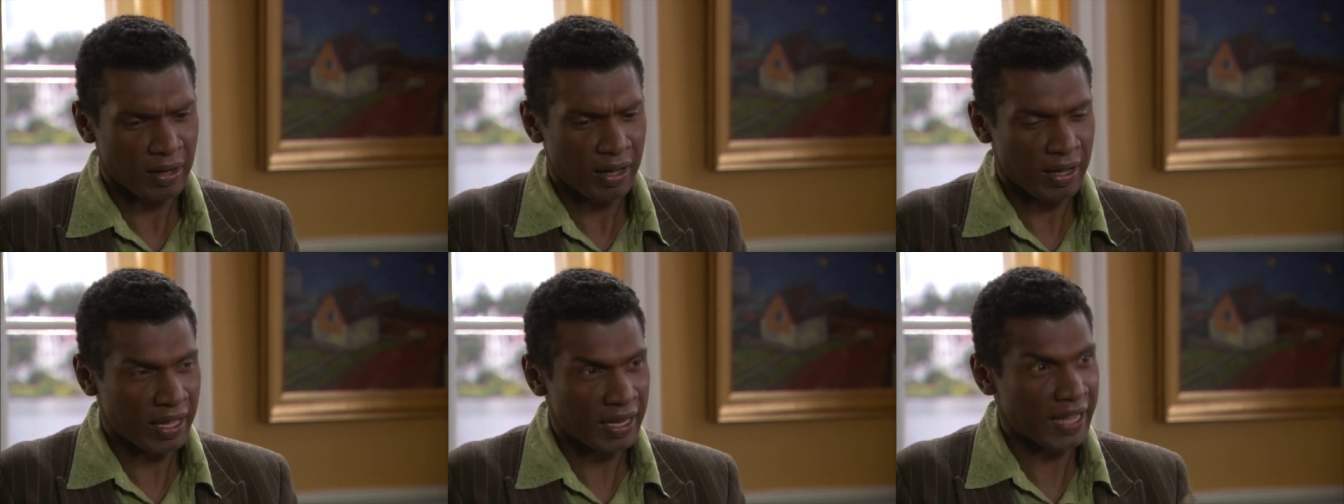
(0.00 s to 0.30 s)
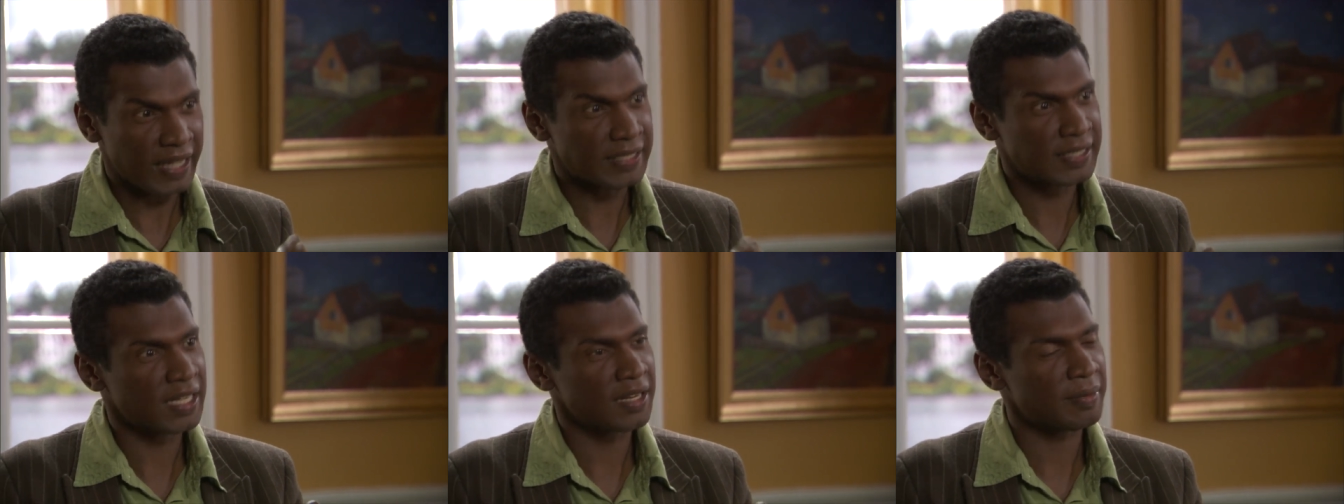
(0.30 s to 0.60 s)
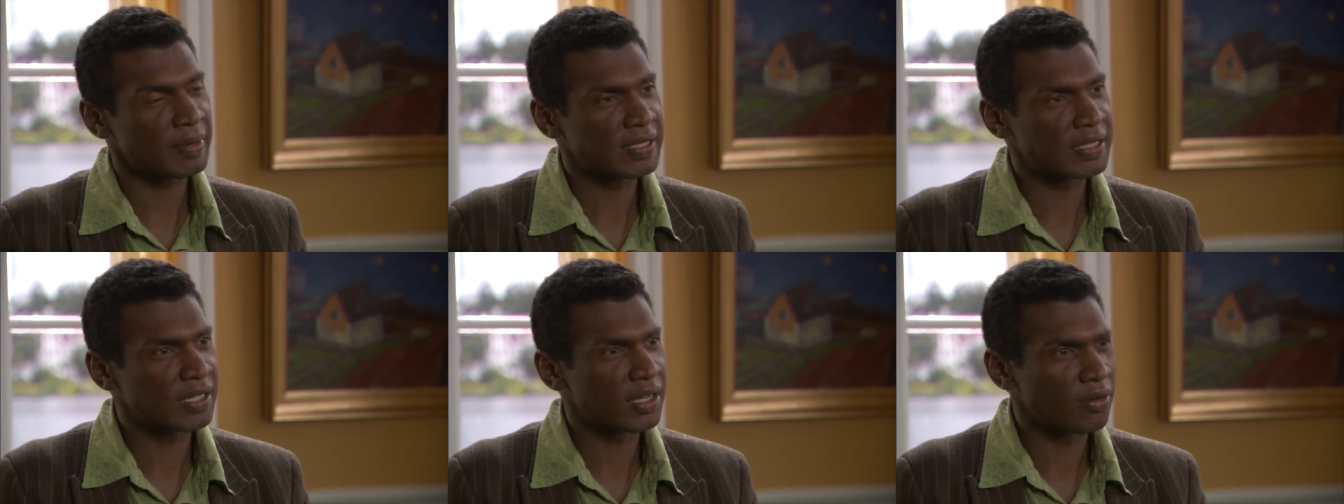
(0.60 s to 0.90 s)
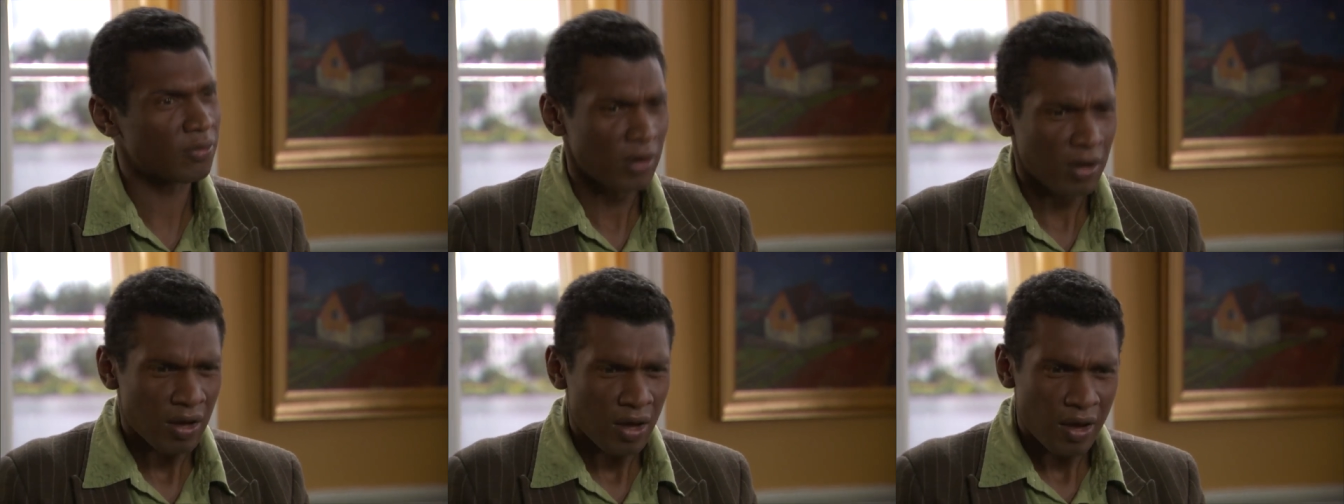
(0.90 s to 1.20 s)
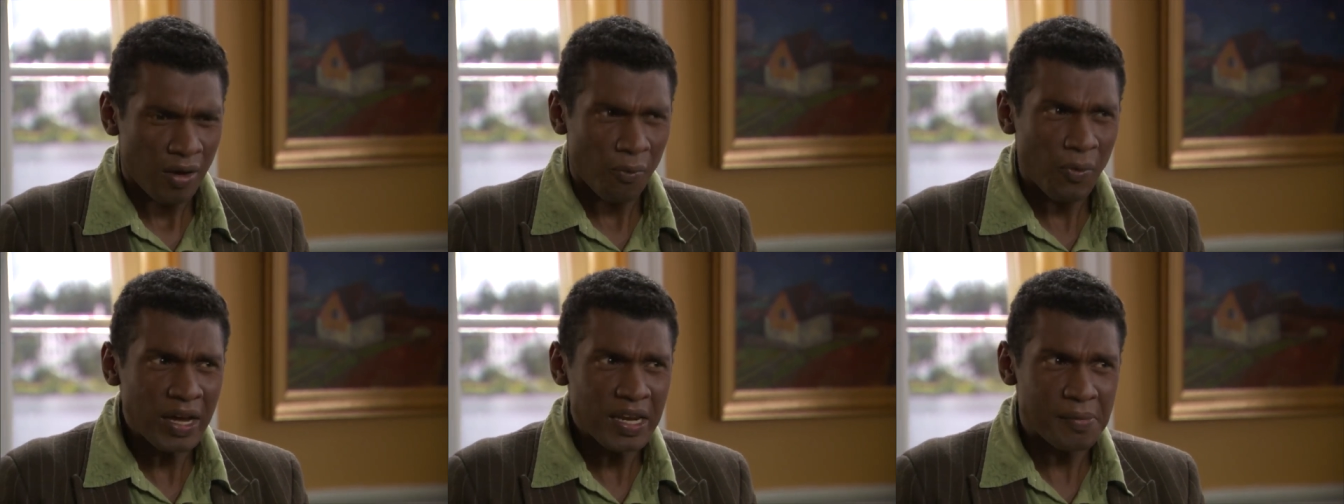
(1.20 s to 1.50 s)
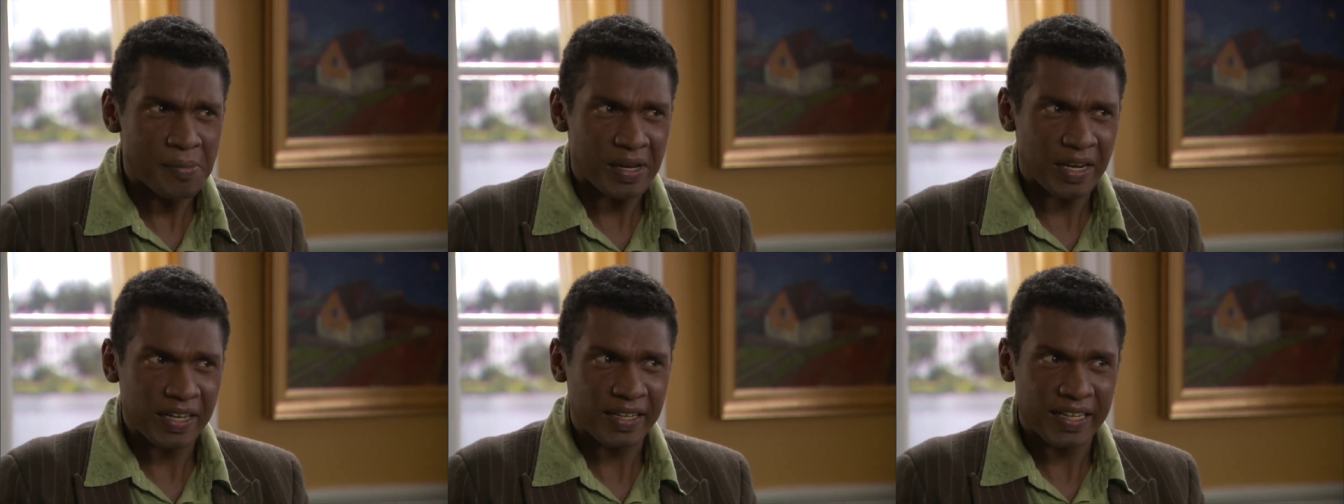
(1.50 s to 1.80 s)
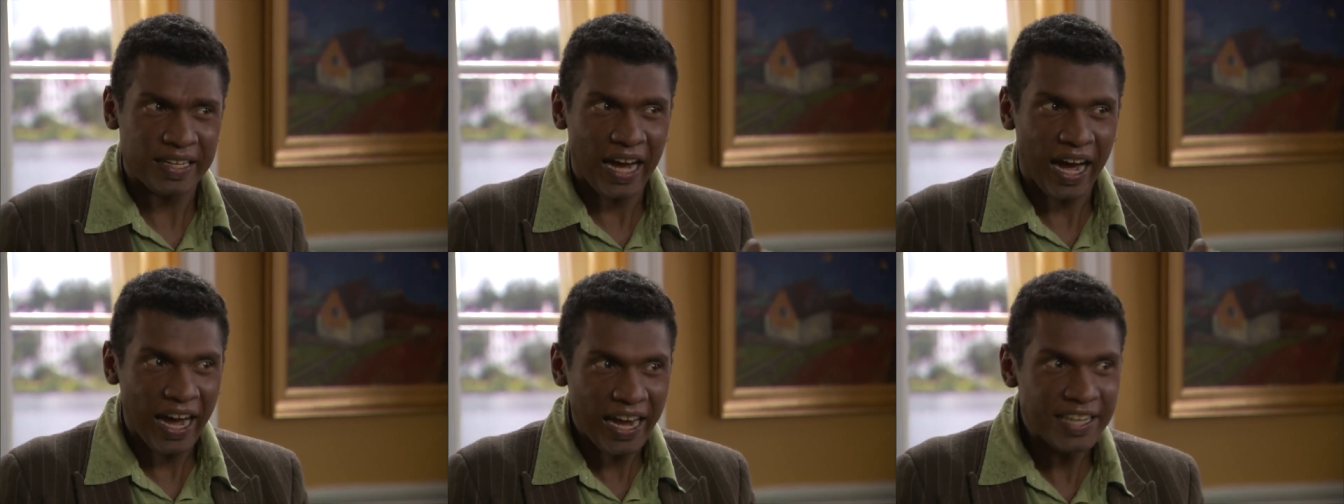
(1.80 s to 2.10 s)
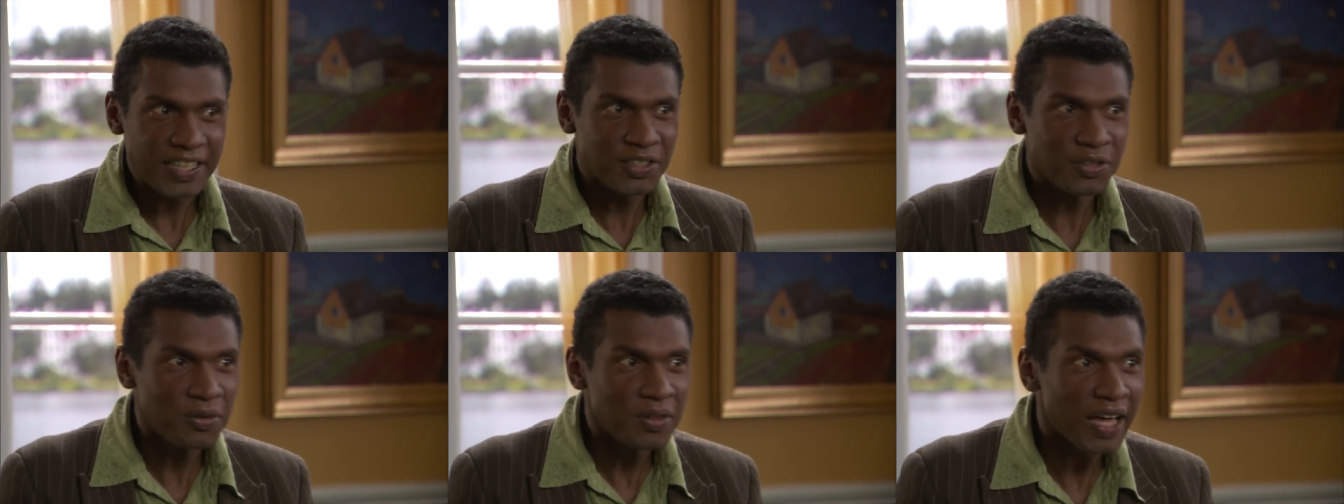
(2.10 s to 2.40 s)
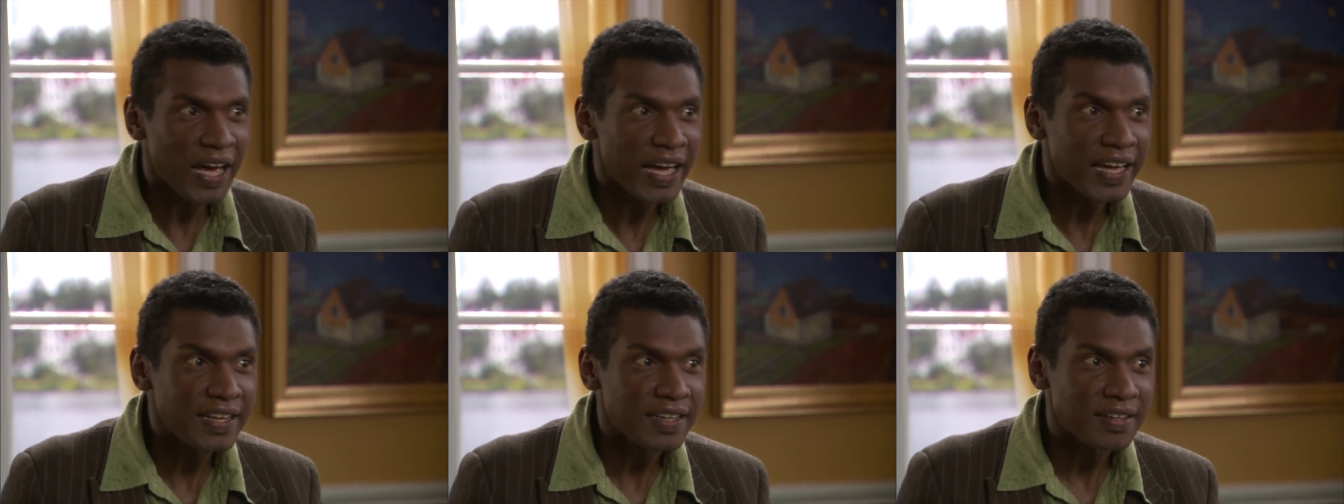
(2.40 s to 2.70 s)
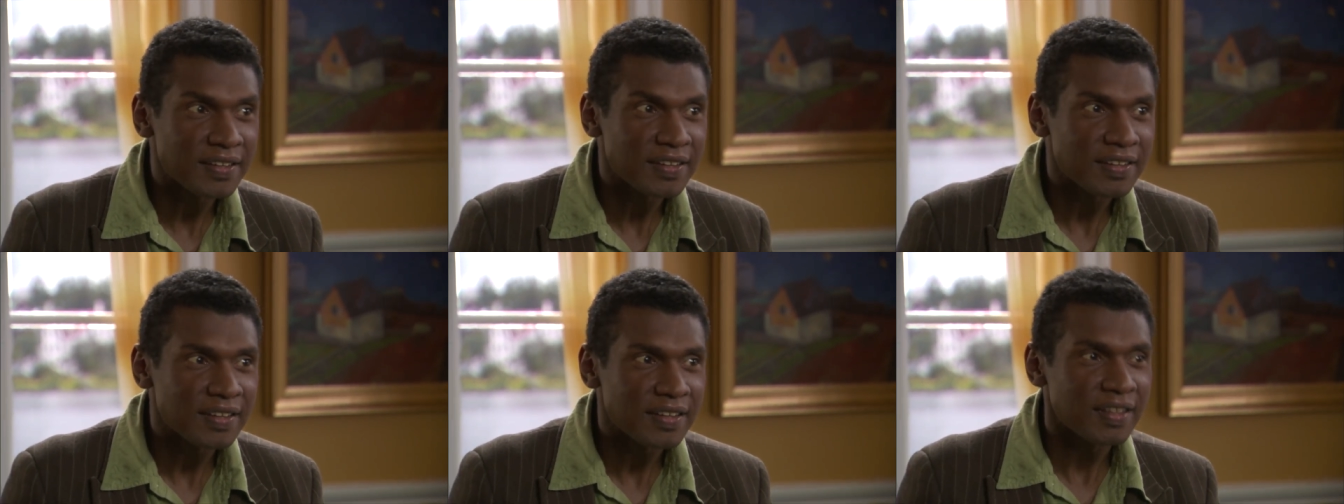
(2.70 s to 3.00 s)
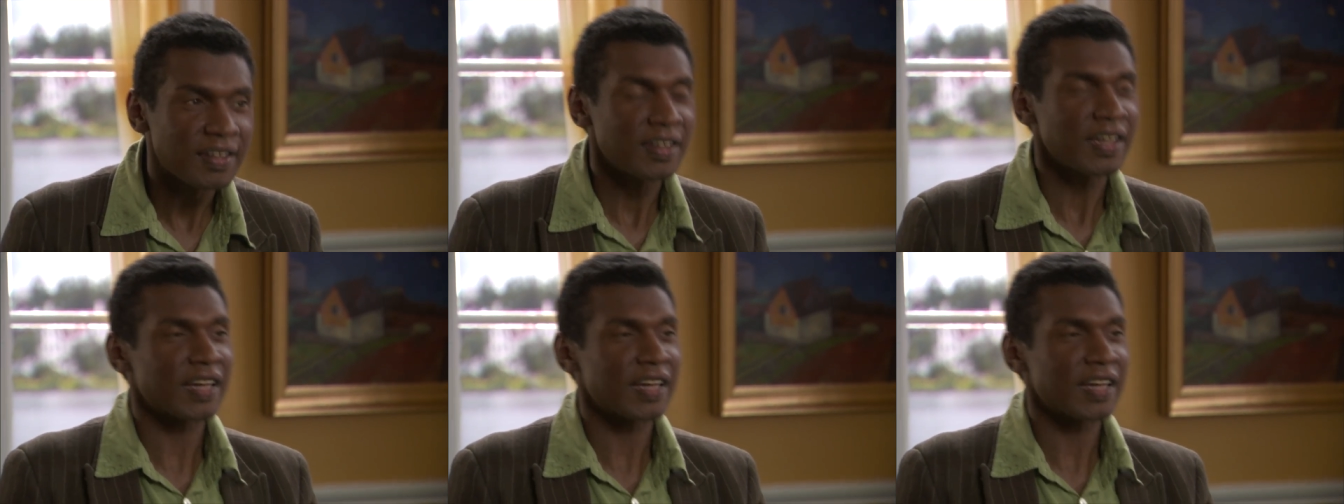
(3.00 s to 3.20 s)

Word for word: and I say to myself, wait a minute, did I do that? Yeah.